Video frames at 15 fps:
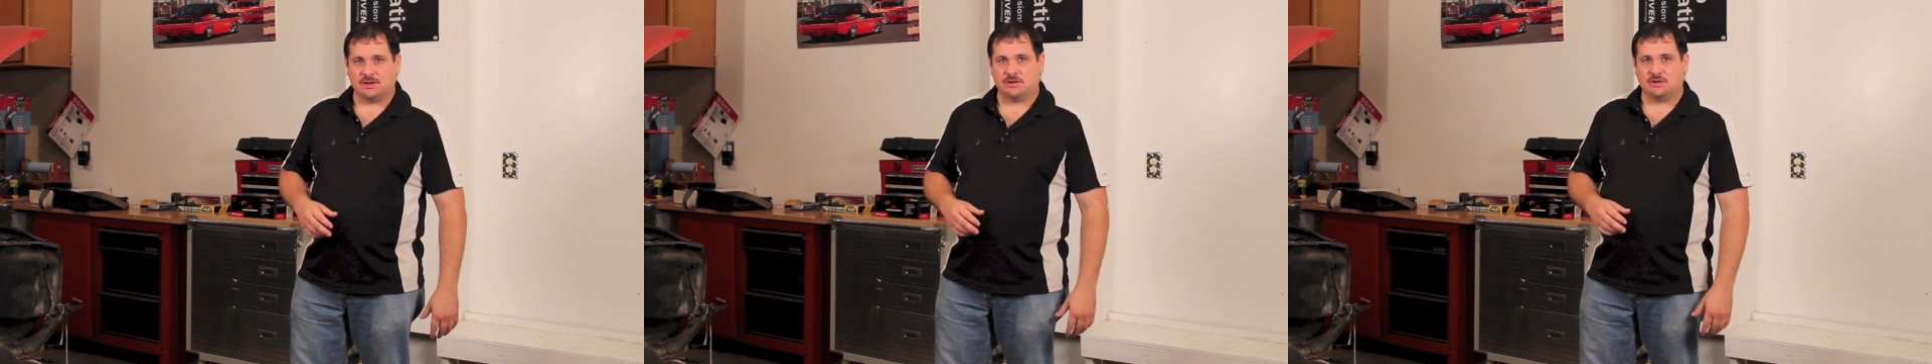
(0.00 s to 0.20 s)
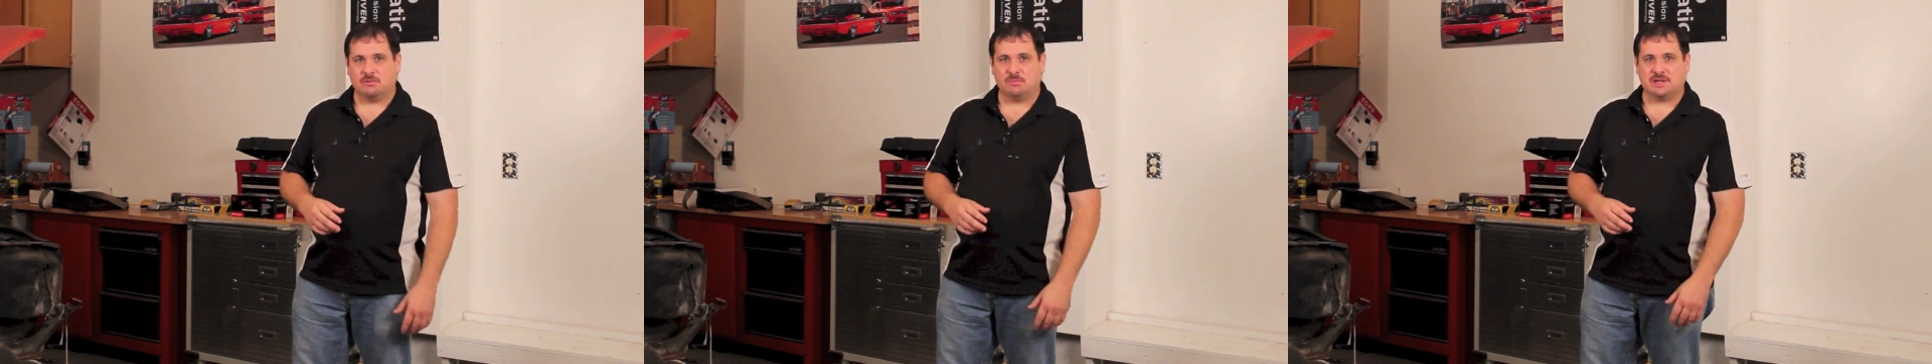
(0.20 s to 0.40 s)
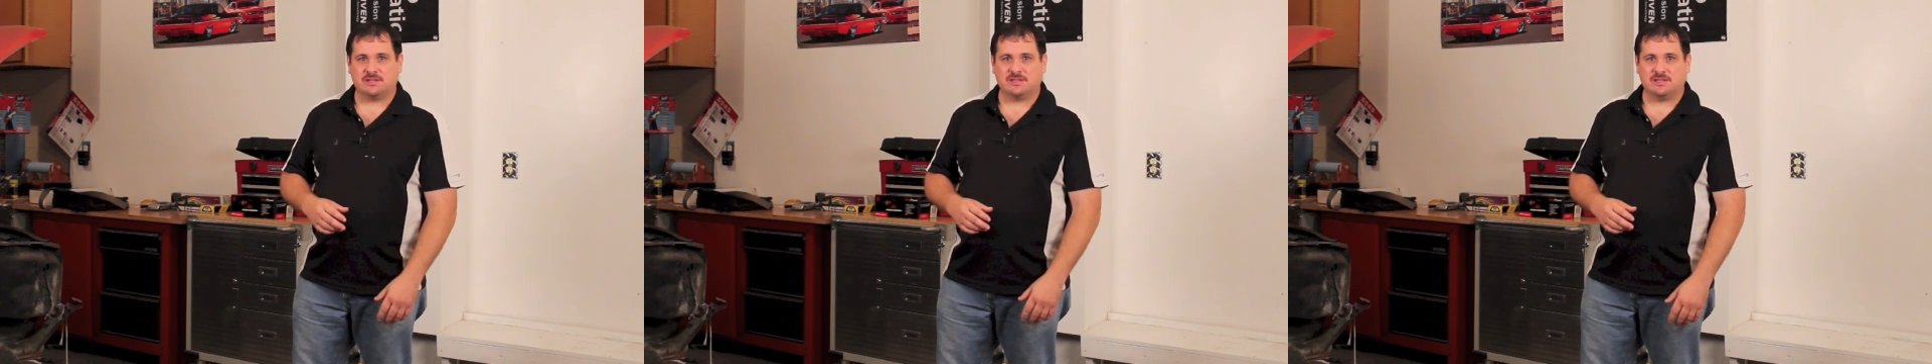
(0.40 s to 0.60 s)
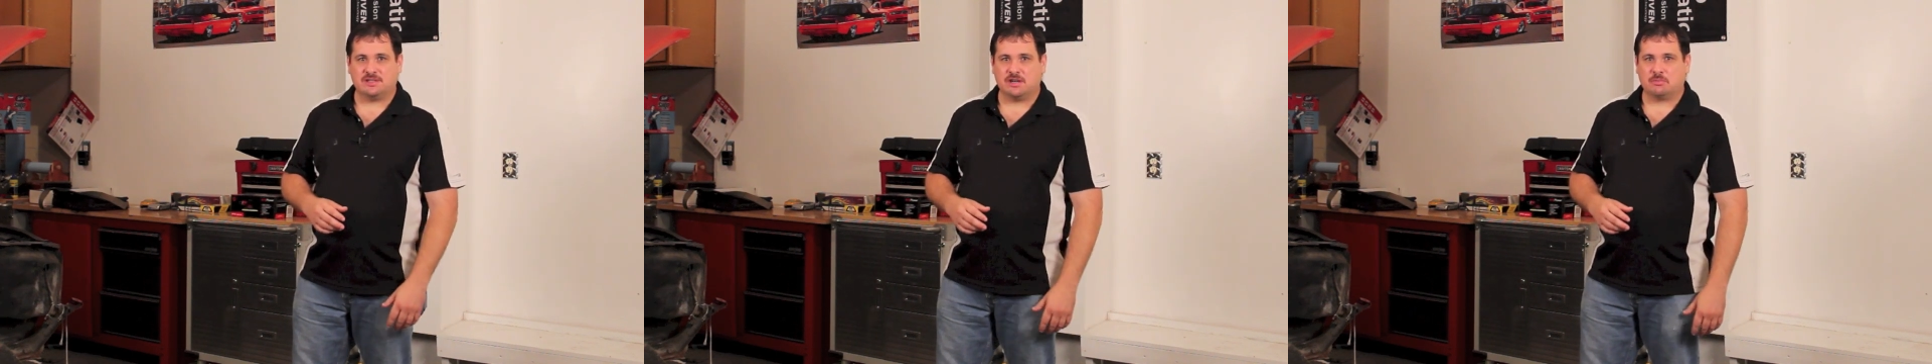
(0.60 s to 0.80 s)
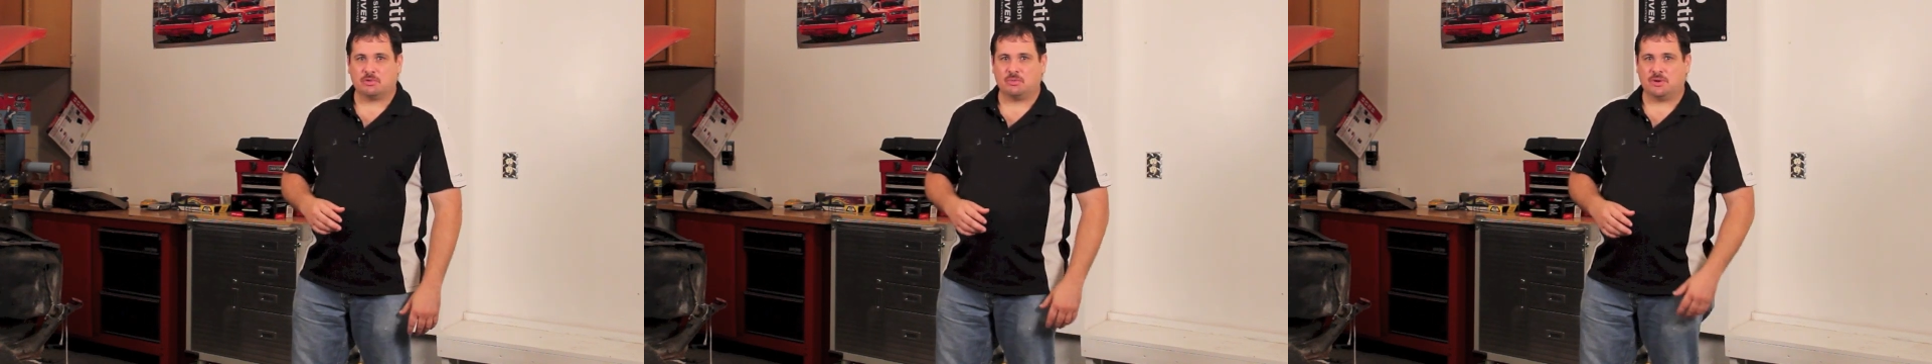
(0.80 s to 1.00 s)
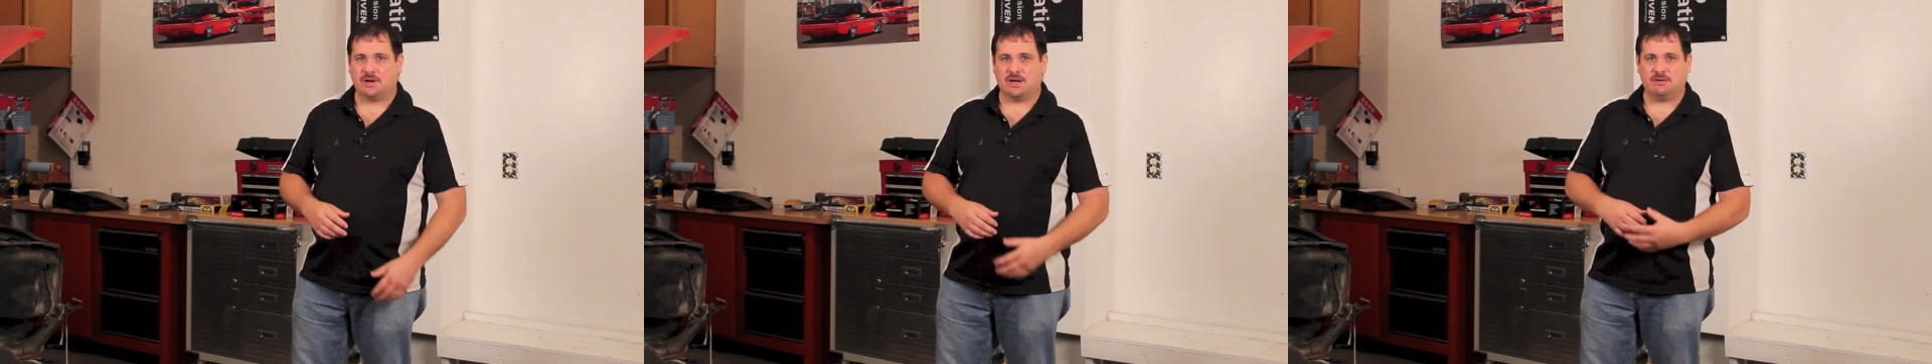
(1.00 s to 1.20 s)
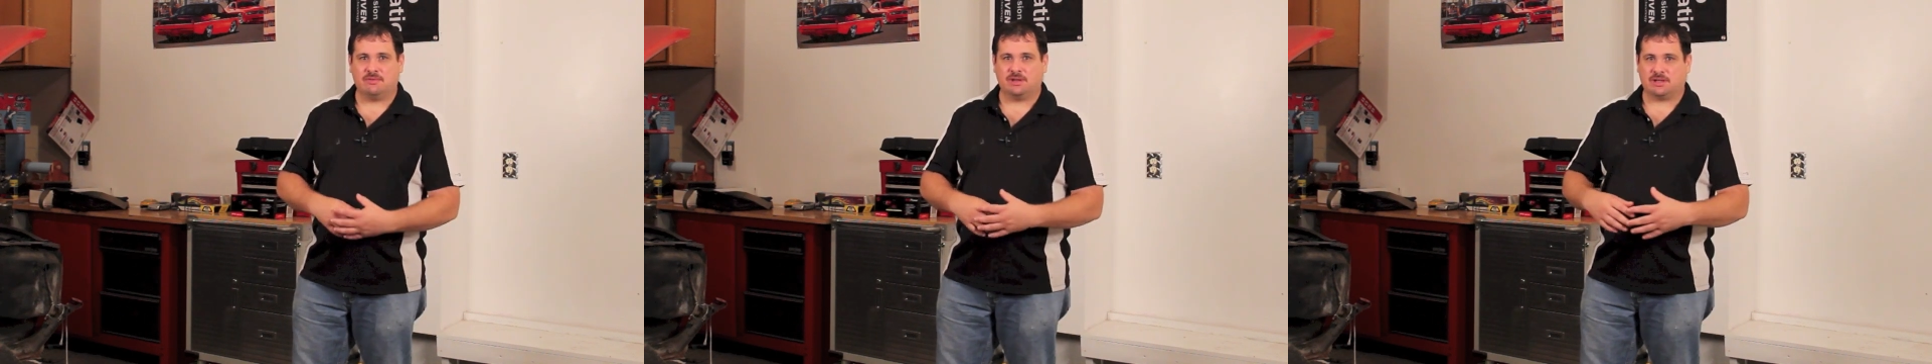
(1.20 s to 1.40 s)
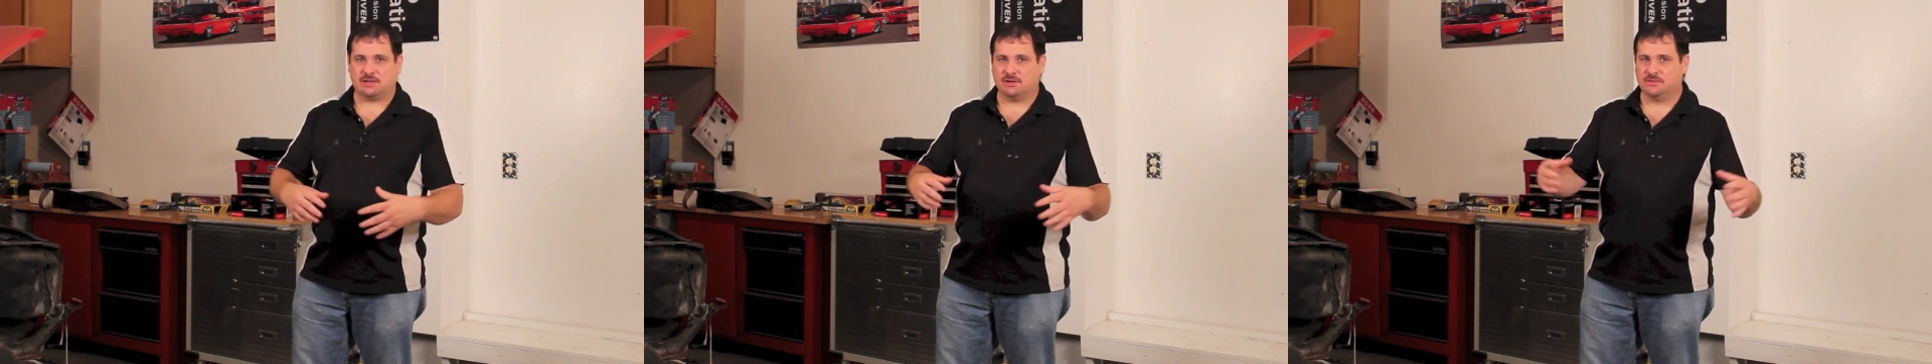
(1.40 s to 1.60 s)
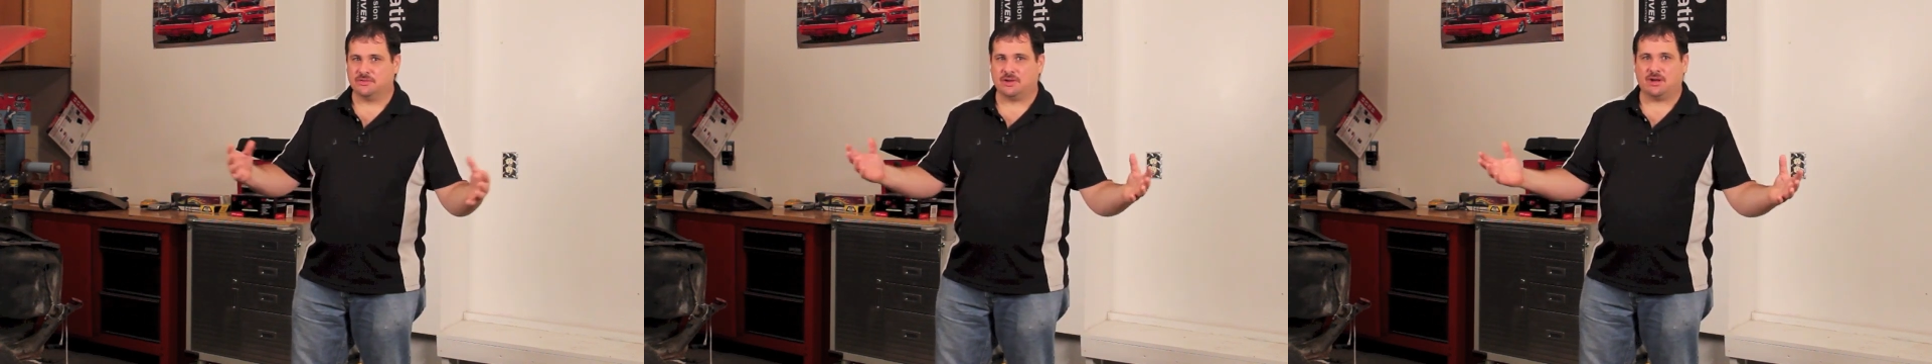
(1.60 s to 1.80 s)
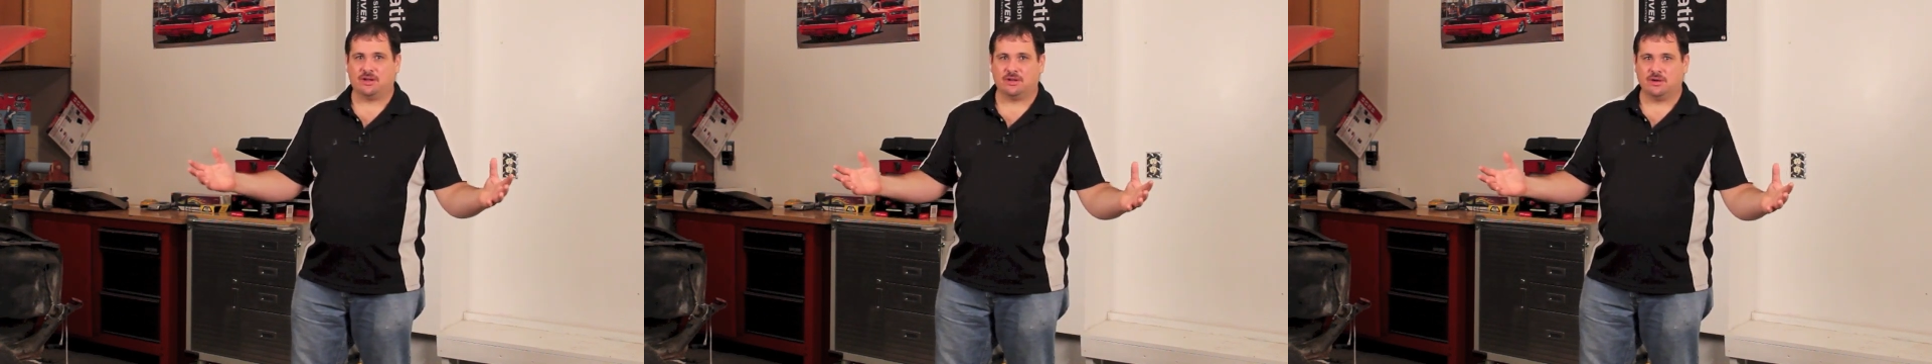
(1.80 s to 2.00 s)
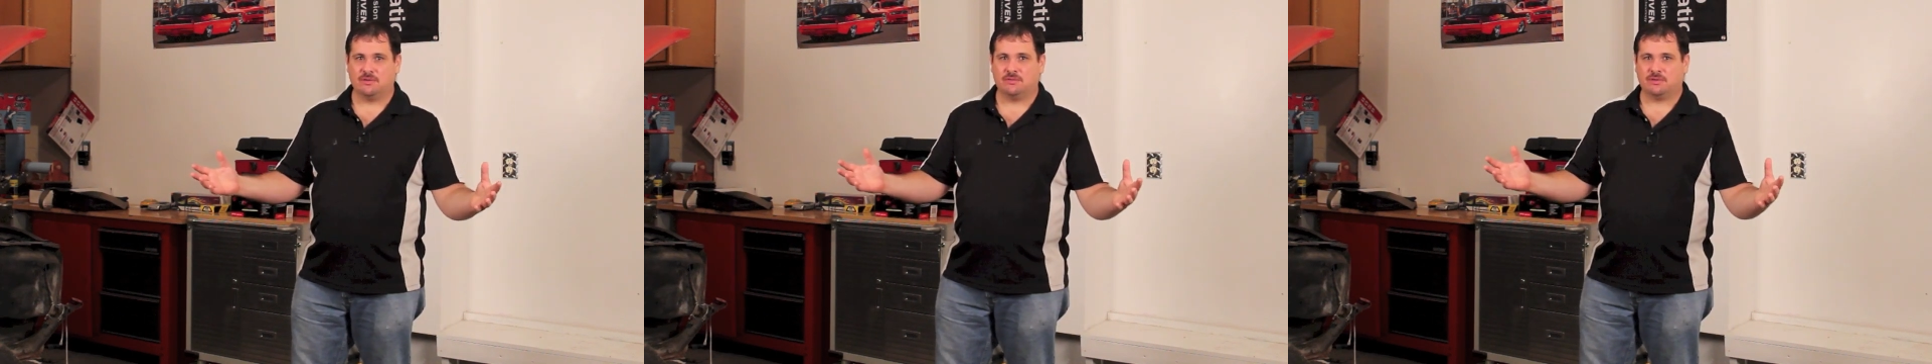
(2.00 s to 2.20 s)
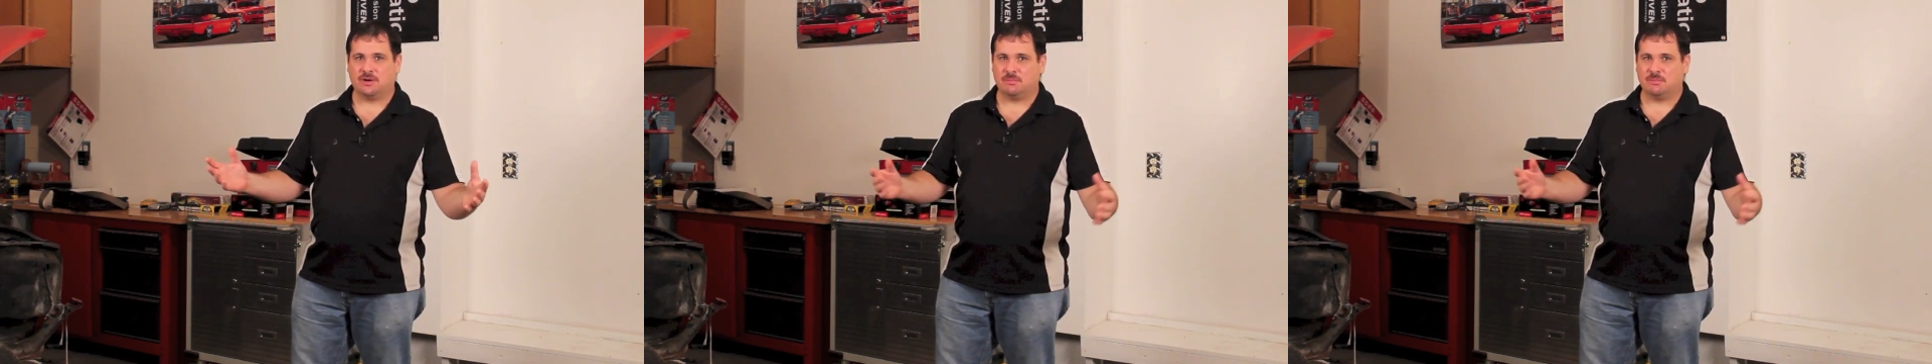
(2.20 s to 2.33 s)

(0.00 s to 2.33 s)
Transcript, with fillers: your mixing cup or whatever, and it goes all over.